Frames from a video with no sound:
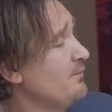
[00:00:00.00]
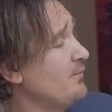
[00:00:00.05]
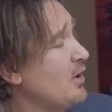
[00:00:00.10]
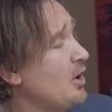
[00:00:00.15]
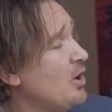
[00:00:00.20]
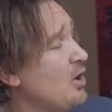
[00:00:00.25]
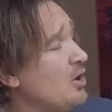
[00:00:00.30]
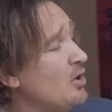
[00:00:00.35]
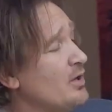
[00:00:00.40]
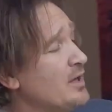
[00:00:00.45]

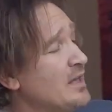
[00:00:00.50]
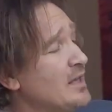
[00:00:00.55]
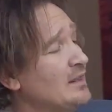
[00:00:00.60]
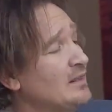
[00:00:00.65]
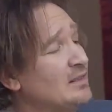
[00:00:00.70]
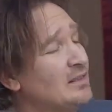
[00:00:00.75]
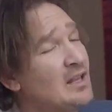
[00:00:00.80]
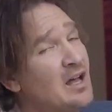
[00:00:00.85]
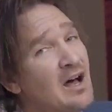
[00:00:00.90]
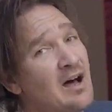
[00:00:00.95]
Fall
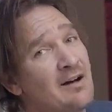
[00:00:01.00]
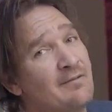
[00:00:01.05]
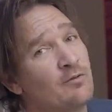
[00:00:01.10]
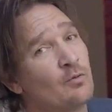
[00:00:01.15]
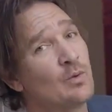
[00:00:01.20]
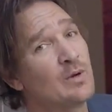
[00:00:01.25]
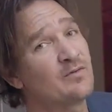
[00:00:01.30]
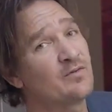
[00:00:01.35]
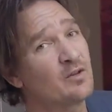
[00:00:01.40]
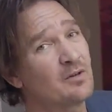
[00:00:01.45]
in
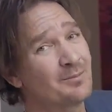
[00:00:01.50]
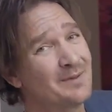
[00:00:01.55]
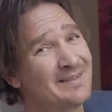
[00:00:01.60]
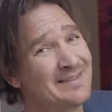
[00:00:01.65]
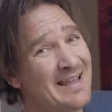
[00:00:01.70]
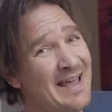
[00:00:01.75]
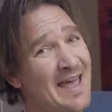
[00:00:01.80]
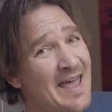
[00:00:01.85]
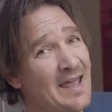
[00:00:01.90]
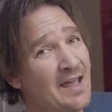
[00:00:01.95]
love with your
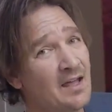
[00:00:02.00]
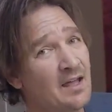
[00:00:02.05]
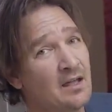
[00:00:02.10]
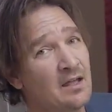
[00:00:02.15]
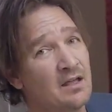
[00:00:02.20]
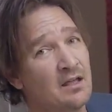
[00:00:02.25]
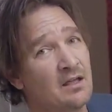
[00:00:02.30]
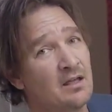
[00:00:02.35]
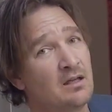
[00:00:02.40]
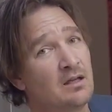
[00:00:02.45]
bidet.
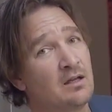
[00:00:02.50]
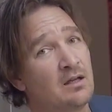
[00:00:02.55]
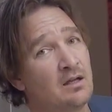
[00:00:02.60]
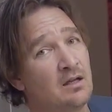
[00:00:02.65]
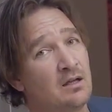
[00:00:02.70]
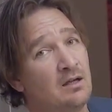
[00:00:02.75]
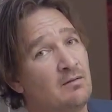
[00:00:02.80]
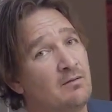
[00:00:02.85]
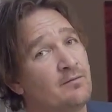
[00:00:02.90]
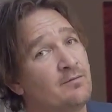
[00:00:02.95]

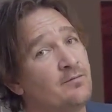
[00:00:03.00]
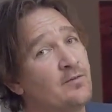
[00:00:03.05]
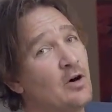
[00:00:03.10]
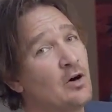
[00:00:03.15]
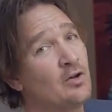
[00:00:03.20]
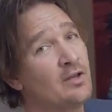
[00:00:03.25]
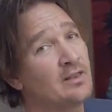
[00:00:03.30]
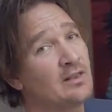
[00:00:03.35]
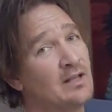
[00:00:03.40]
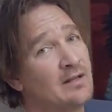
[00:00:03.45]

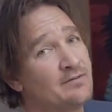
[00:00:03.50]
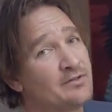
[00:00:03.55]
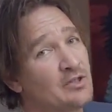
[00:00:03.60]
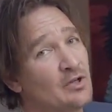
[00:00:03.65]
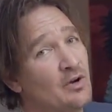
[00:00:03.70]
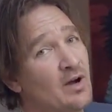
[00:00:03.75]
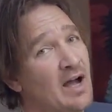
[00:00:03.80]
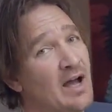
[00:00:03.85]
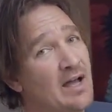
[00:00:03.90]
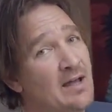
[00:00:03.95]
Fall in love.
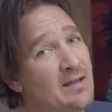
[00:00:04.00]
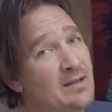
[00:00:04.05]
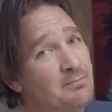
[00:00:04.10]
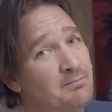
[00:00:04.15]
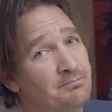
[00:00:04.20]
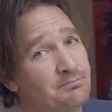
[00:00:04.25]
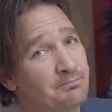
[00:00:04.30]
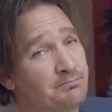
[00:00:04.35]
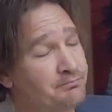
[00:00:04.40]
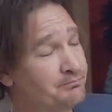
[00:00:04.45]
So
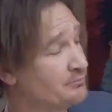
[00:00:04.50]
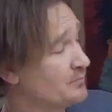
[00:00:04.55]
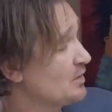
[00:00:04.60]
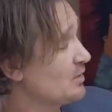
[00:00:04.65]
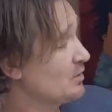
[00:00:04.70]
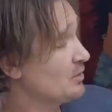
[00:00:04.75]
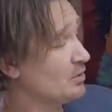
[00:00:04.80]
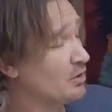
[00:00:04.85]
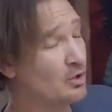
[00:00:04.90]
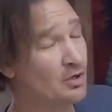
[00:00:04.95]
I'm
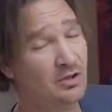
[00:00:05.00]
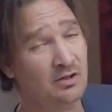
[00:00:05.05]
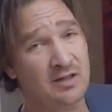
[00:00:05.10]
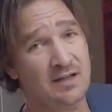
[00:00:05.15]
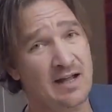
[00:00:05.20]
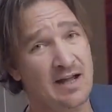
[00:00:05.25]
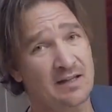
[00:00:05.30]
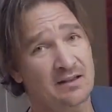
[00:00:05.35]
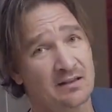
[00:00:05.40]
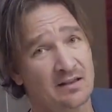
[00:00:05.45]
currently
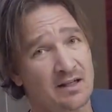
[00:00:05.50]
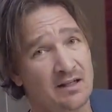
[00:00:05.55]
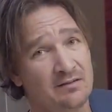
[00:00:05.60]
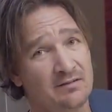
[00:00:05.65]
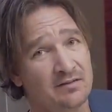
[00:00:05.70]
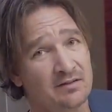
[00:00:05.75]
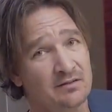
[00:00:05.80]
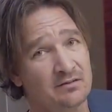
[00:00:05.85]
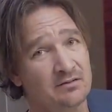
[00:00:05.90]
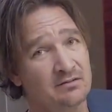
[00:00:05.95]
not in
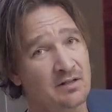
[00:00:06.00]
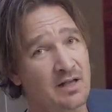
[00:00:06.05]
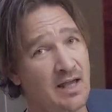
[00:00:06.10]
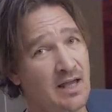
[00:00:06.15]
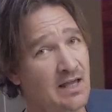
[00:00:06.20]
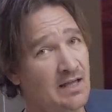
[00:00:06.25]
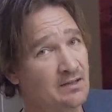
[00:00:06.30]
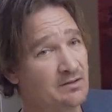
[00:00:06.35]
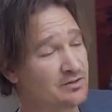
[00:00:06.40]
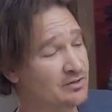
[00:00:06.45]
love,
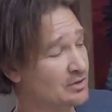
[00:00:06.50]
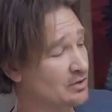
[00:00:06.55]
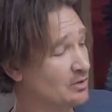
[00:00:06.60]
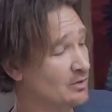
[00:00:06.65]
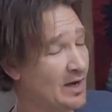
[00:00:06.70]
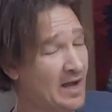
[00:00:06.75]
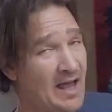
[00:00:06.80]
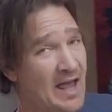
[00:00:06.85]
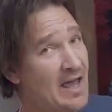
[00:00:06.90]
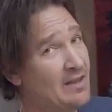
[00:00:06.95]
and
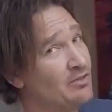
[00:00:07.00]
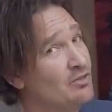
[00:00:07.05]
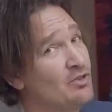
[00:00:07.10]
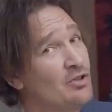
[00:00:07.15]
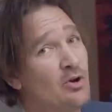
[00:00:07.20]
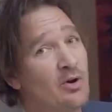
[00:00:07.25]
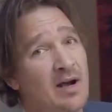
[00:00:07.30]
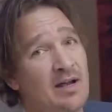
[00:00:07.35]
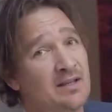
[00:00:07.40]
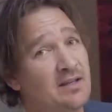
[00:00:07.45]
so I had
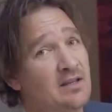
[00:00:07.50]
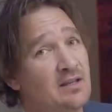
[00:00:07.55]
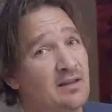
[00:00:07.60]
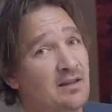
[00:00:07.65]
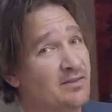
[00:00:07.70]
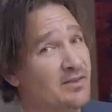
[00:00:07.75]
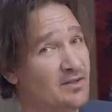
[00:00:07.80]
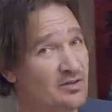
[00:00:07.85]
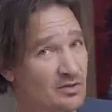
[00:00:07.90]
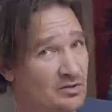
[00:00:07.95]
no idea
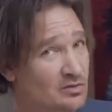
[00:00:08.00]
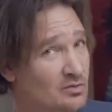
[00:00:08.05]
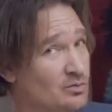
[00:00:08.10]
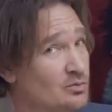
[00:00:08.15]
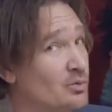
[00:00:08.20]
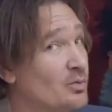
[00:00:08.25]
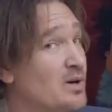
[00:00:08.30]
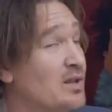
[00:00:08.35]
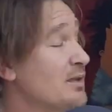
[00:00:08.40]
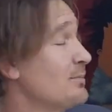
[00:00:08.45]
that this is
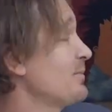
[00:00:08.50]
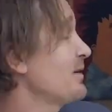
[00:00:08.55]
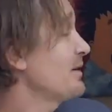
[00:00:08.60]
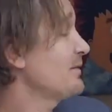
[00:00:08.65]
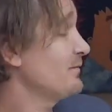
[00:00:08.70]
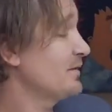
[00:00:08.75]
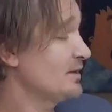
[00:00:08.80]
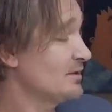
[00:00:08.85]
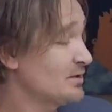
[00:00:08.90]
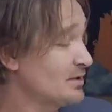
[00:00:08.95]
one of the
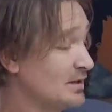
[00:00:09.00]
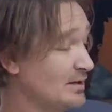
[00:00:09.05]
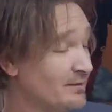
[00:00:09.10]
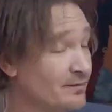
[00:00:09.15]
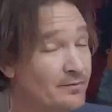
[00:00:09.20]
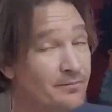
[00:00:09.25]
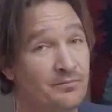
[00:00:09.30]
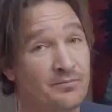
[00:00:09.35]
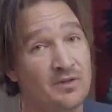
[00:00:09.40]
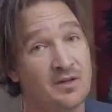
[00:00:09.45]
benefits
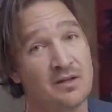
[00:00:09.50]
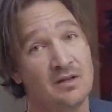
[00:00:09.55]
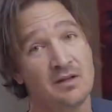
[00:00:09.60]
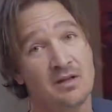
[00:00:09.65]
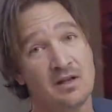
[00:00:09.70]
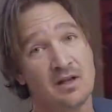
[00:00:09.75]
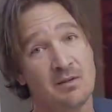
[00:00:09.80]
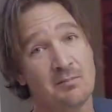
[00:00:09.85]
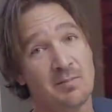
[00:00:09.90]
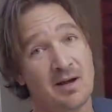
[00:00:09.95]
of
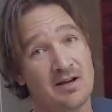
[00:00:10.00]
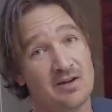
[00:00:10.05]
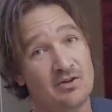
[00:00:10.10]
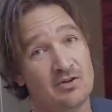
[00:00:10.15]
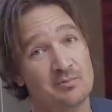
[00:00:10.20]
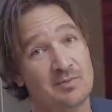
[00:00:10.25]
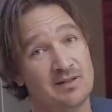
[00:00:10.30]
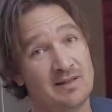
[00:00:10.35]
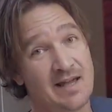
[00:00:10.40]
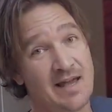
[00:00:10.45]
my
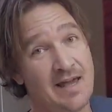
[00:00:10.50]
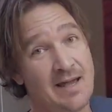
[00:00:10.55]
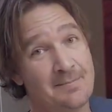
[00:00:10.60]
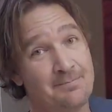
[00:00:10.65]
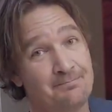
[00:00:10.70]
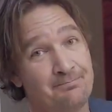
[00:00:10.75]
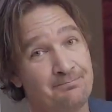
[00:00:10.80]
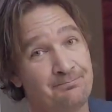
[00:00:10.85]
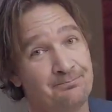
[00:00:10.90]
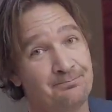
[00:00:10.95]
new
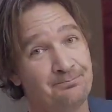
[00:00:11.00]
bidet.